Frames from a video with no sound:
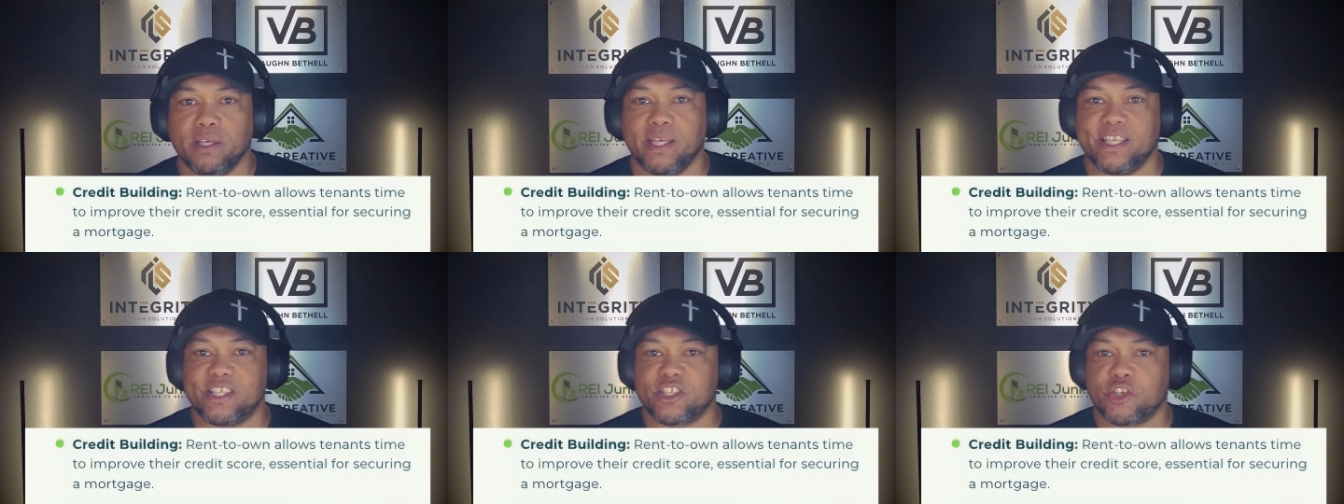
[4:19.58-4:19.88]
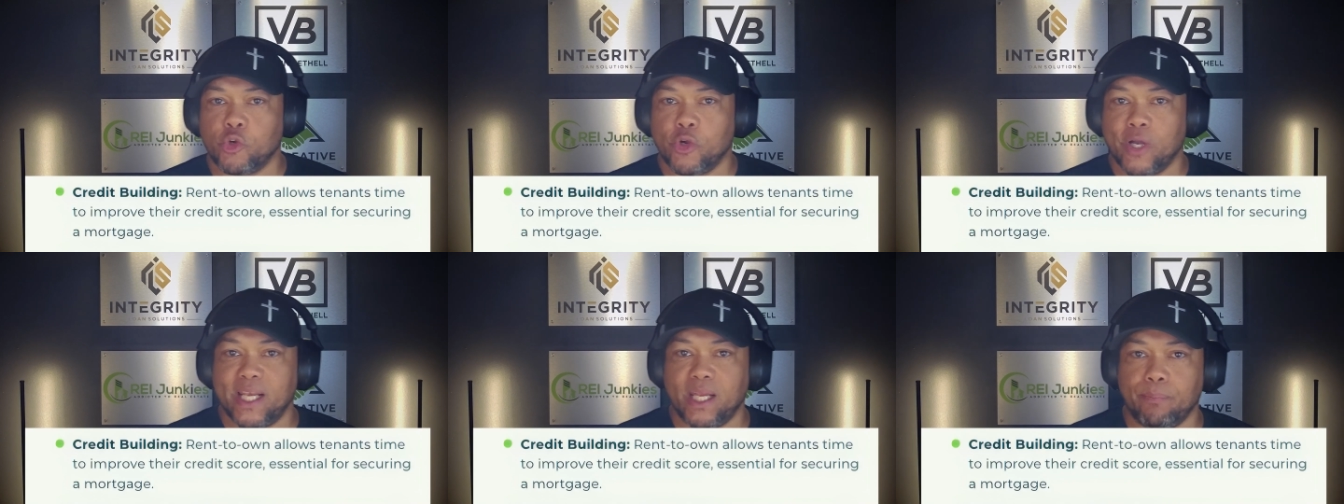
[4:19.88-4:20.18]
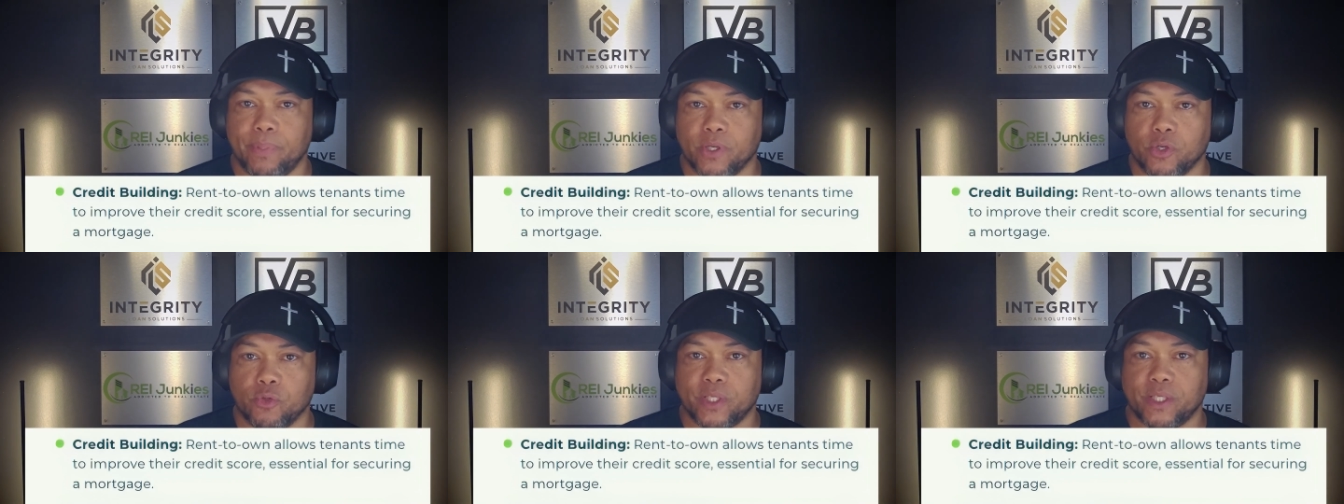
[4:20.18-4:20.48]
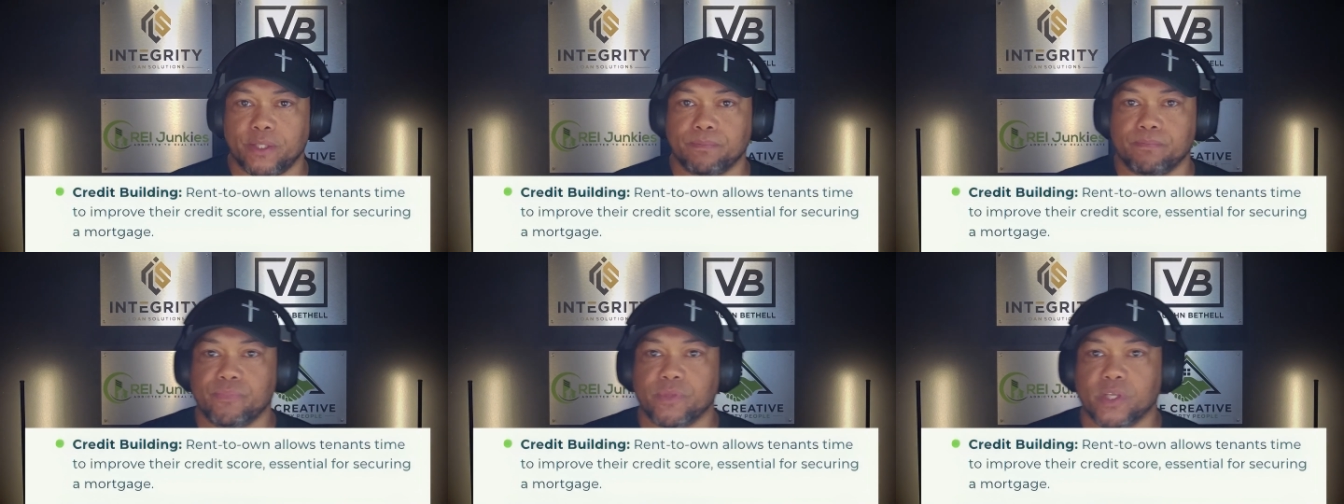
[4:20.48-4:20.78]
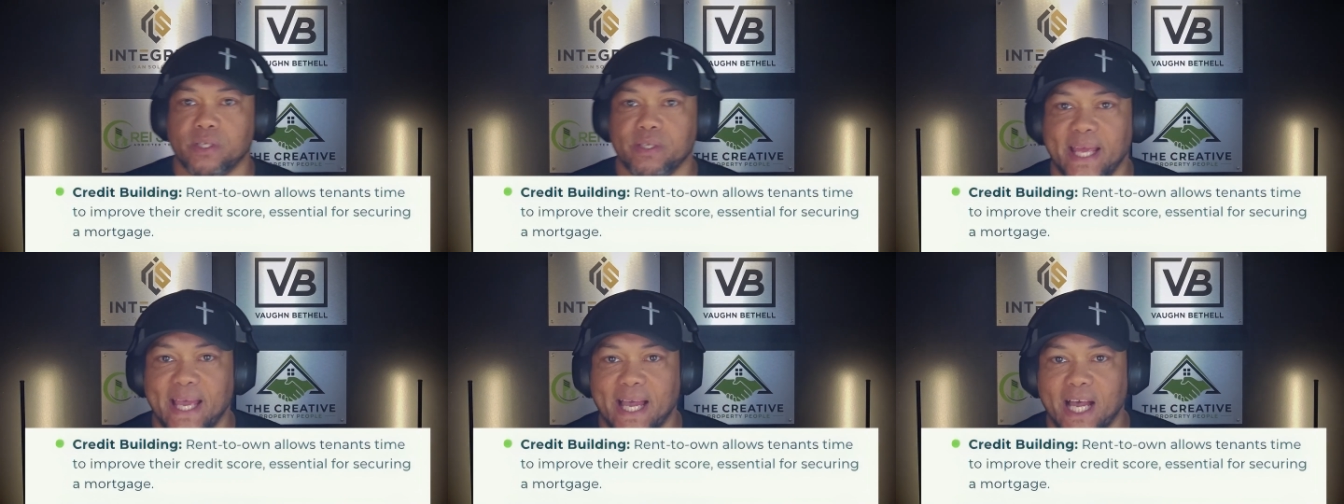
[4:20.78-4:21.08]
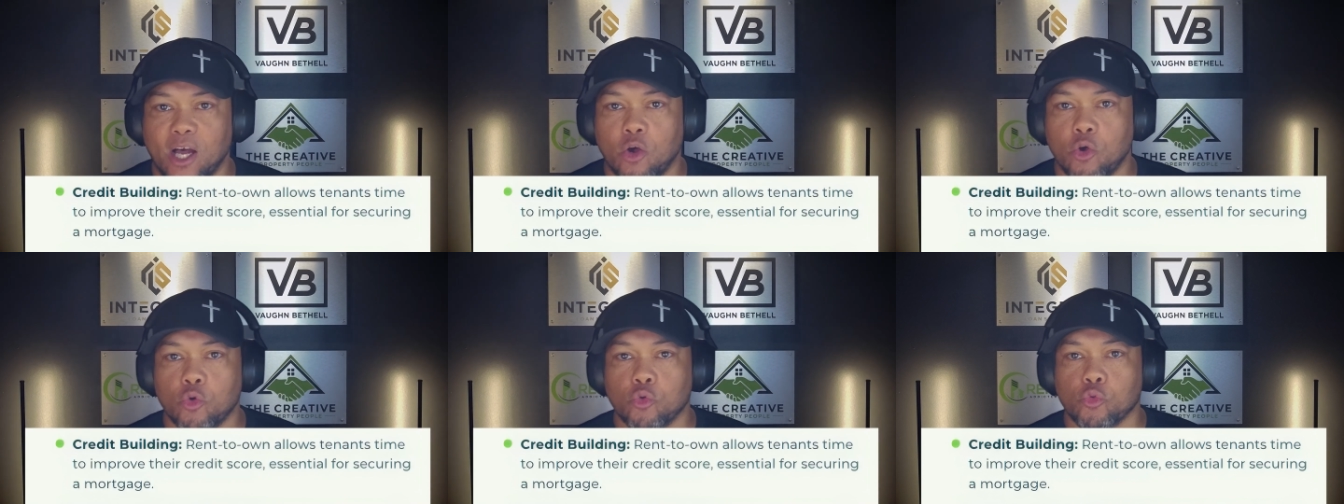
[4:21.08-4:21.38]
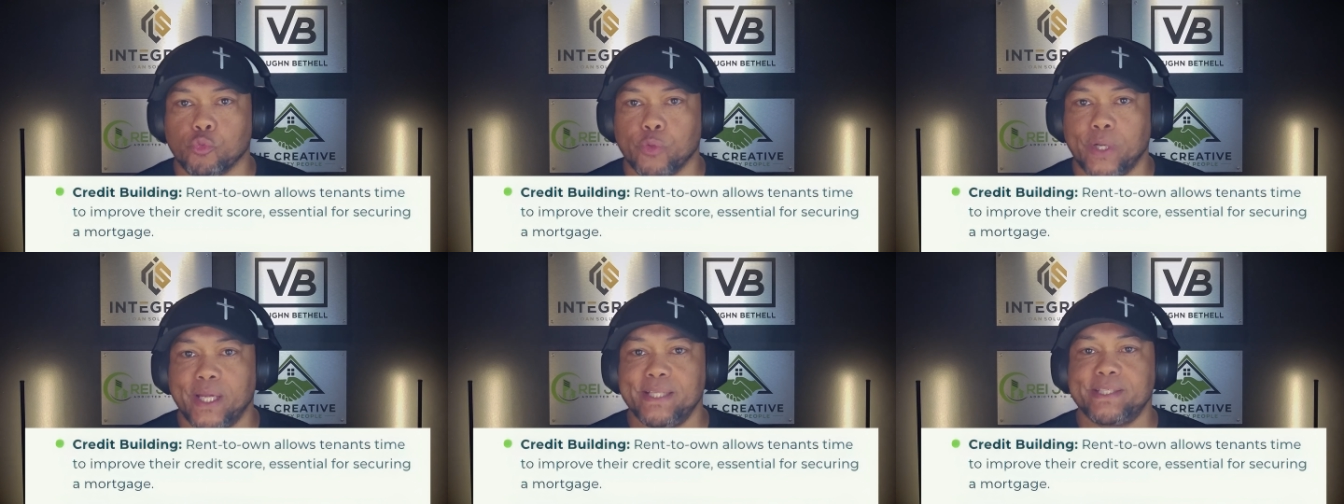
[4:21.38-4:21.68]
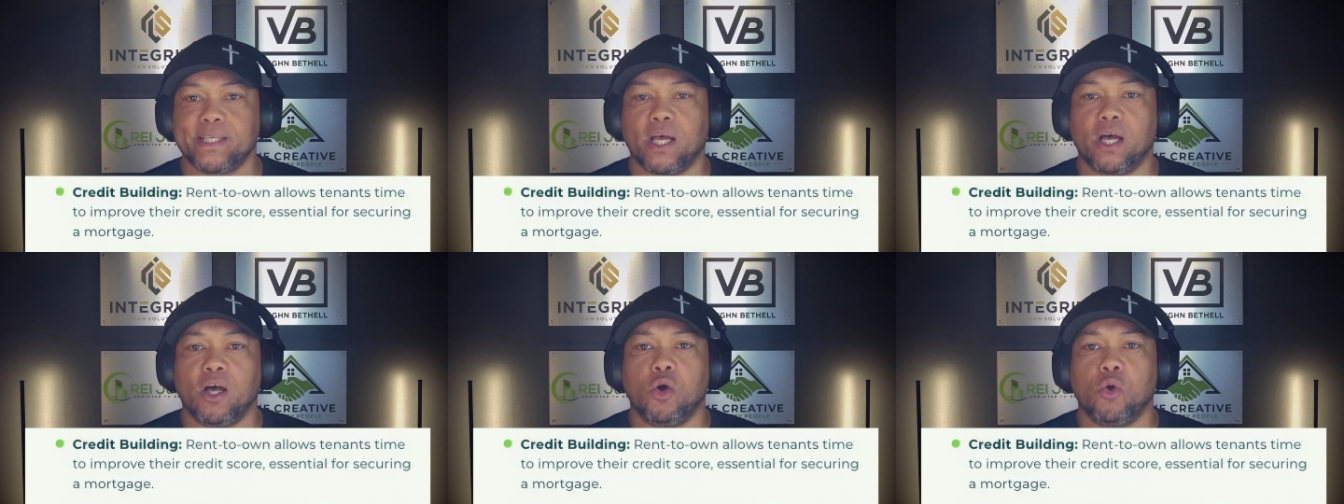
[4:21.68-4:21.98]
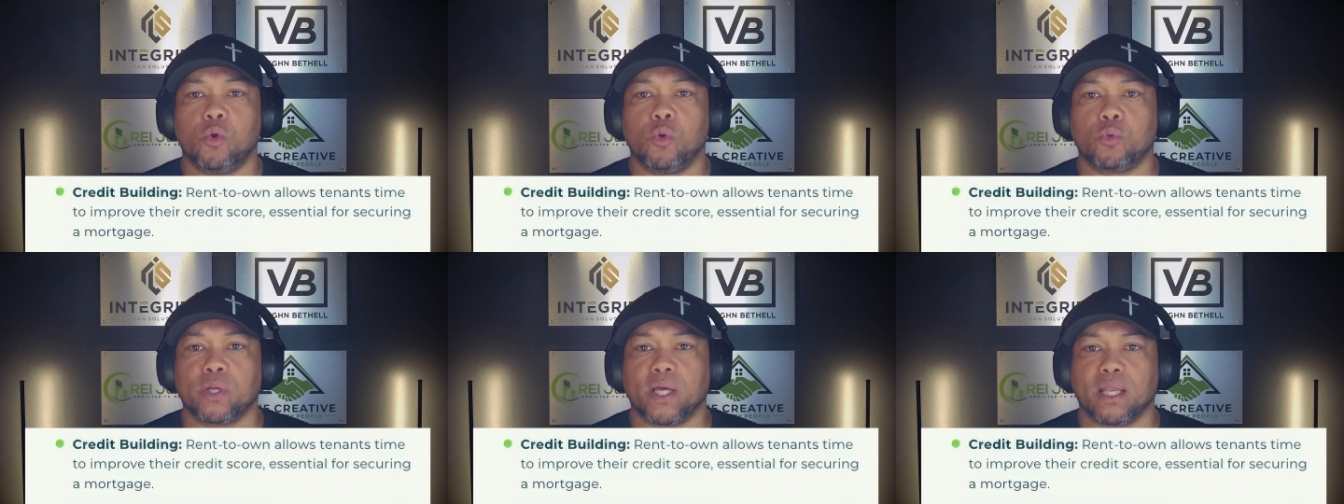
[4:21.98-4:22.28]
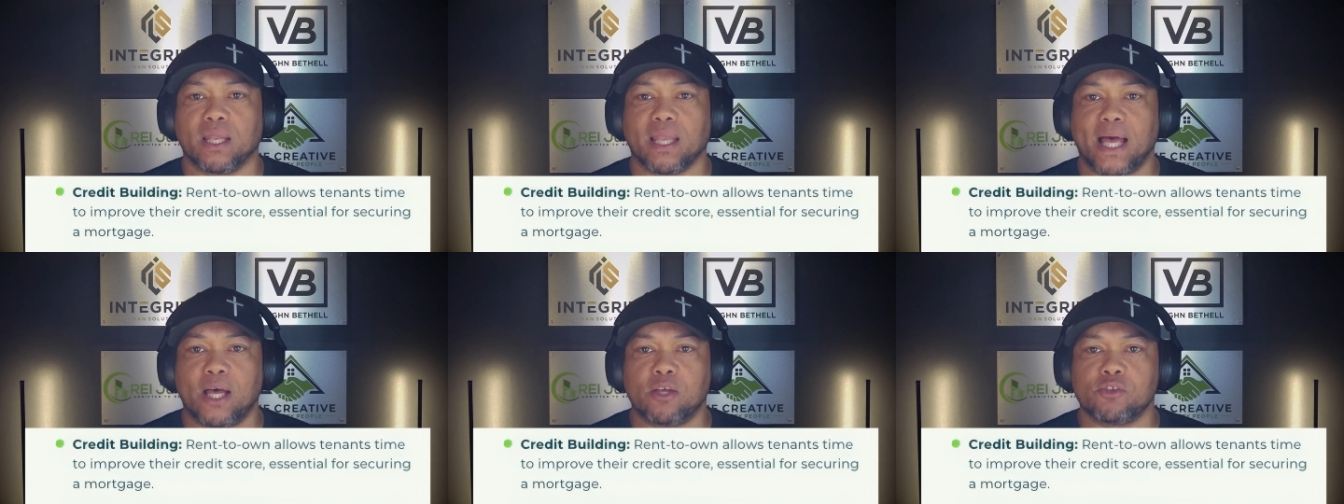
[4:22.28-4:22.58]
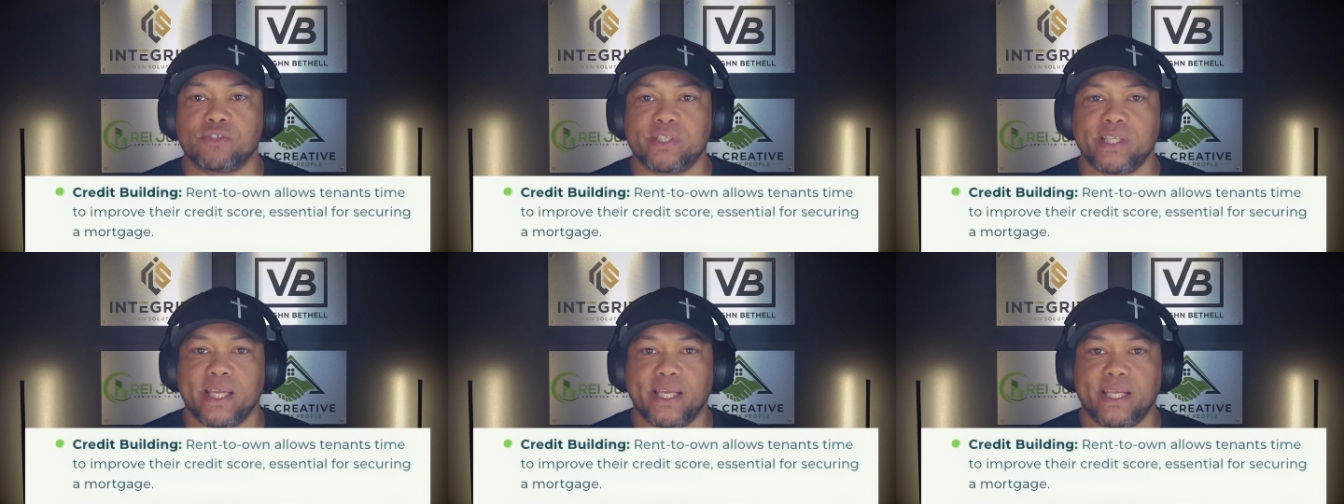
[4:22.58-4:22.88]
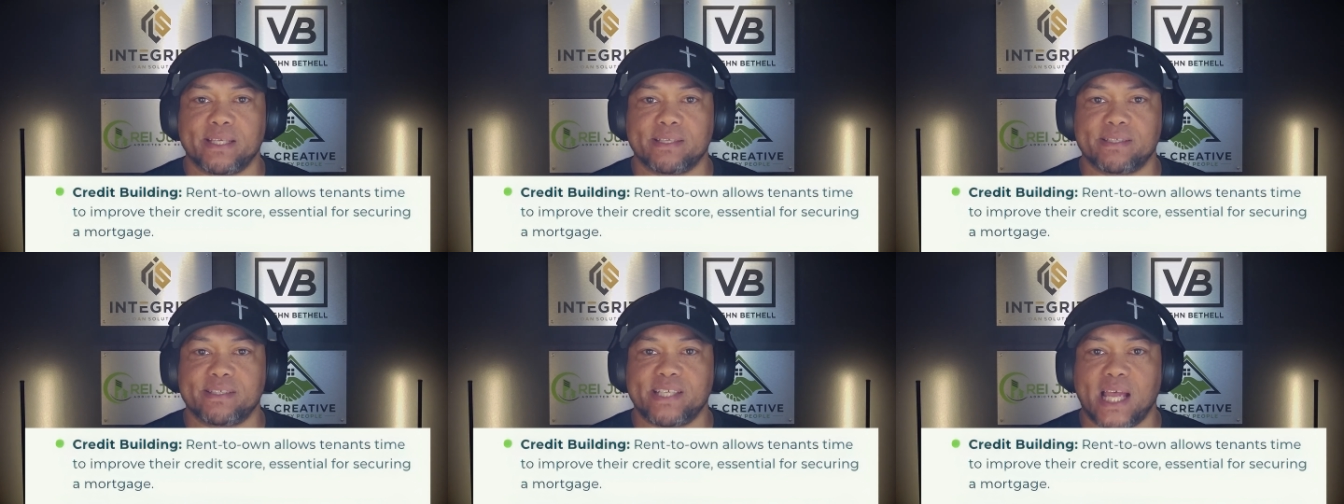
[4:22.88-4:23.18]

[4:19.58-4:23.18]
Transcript: is credit building. Now, rent to own allows tenants